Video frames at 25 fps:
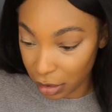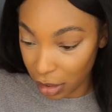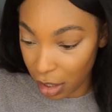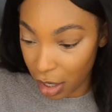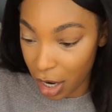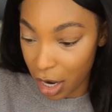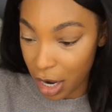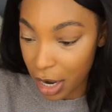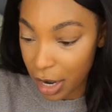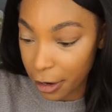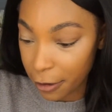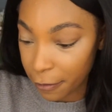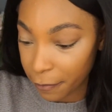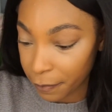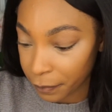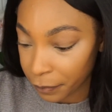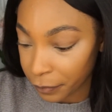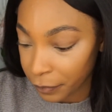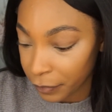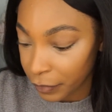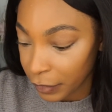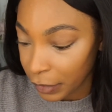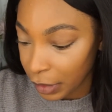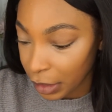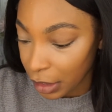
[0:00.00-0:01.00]
All right,
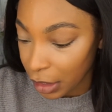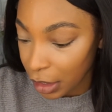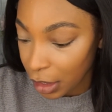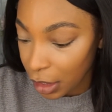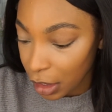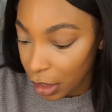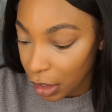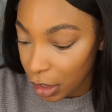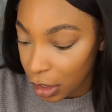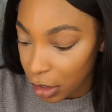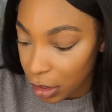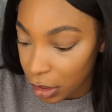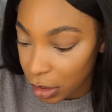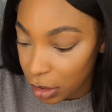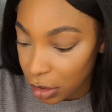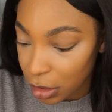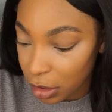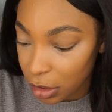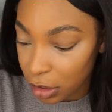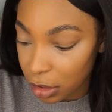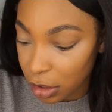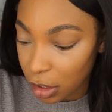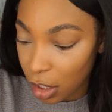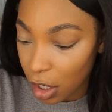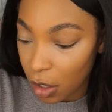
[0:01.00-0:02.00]

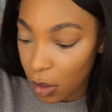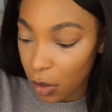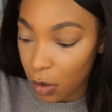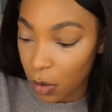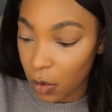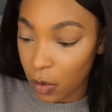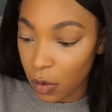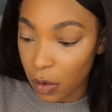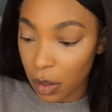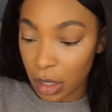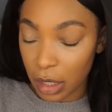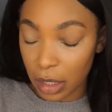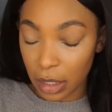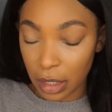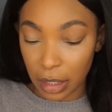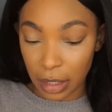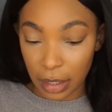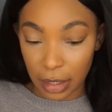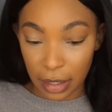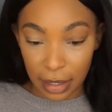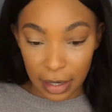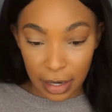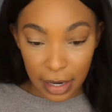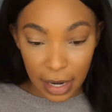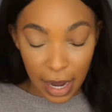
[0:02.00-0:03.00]
so
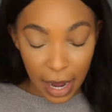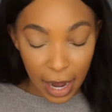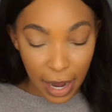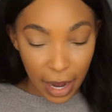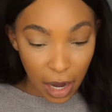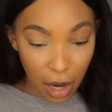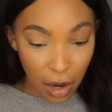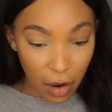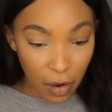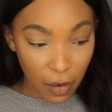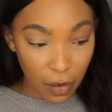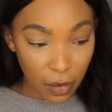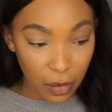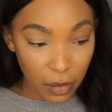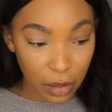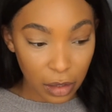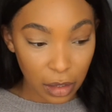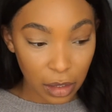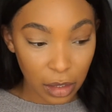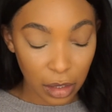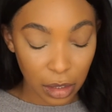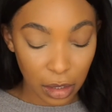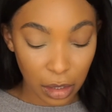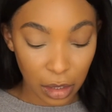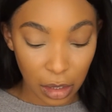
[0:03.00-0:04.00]
now
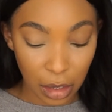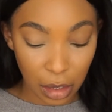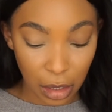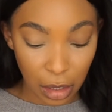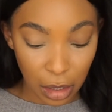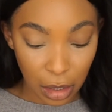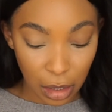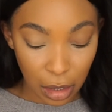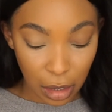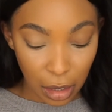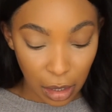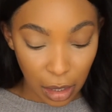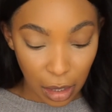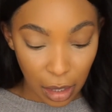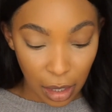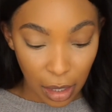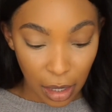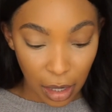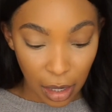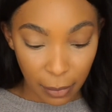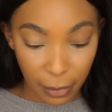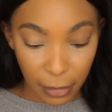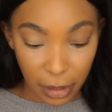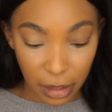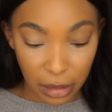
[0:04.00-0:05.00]

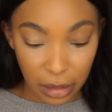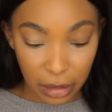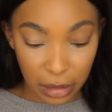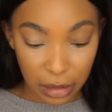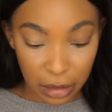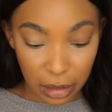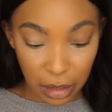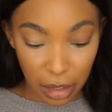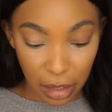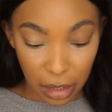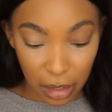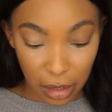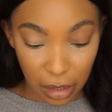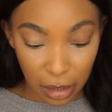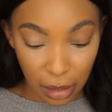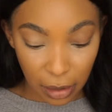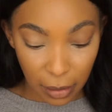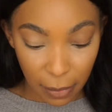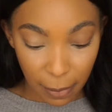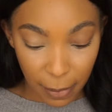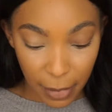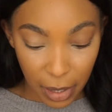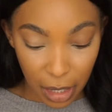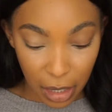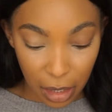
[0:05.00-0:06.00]
I'm gonna take
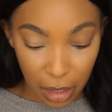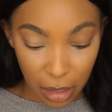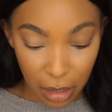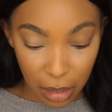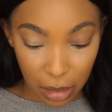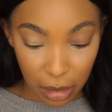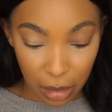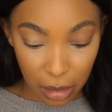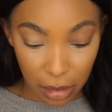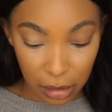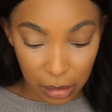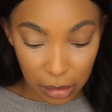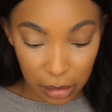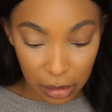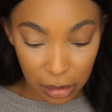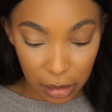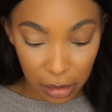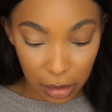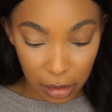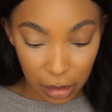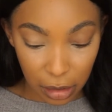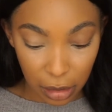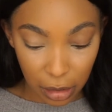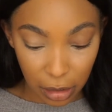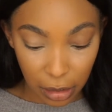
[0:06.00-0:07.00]
my
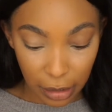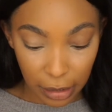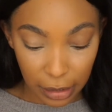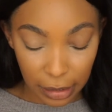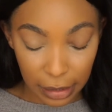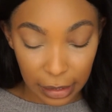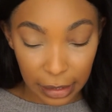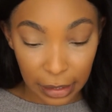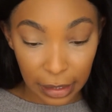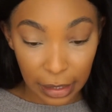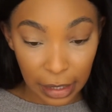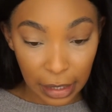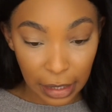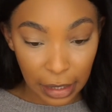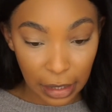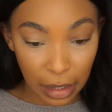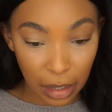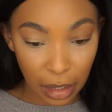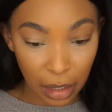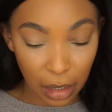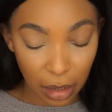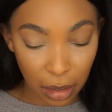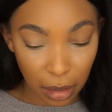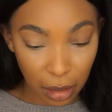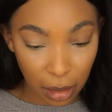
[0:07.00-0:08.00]
concealer
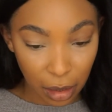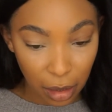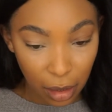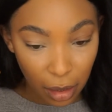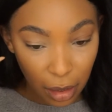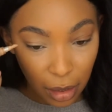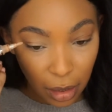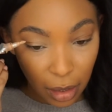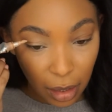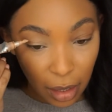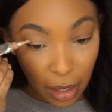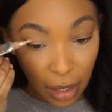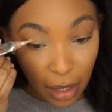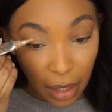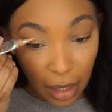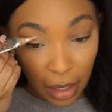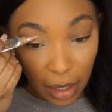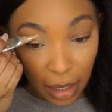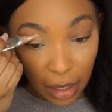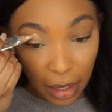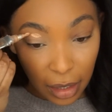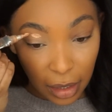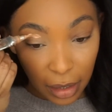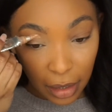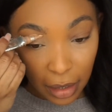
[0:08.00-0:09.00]
again
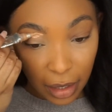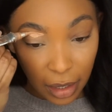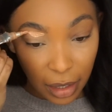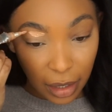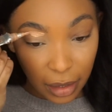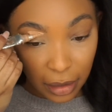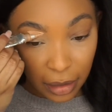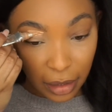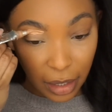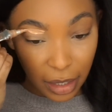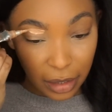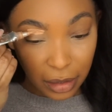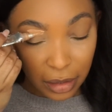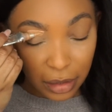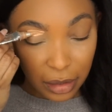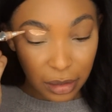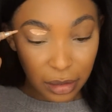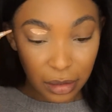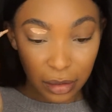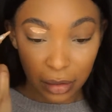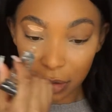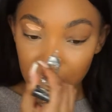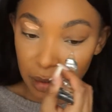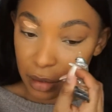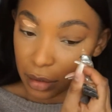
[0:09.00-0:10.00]
and kind of, I
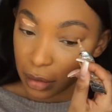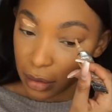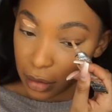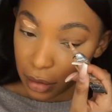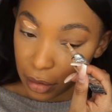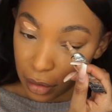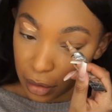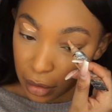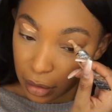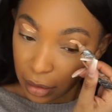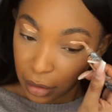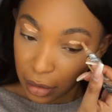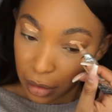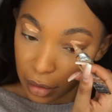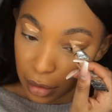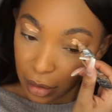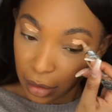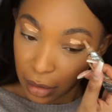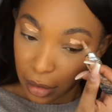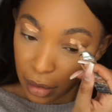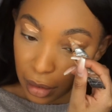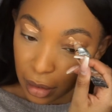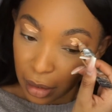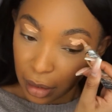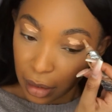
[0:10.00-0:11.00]
just
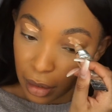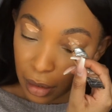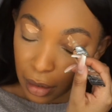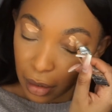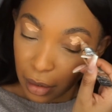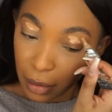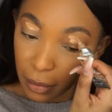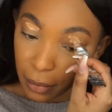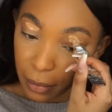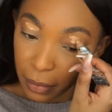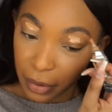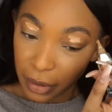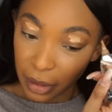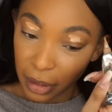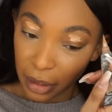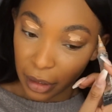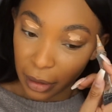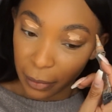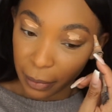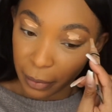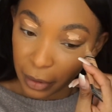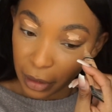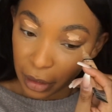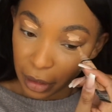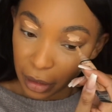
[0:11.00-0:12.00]
put it
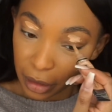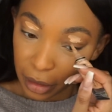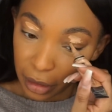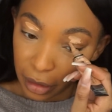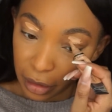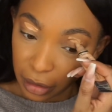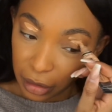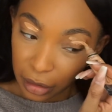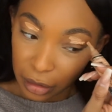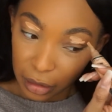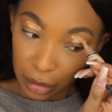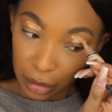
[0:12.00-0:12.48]
up here.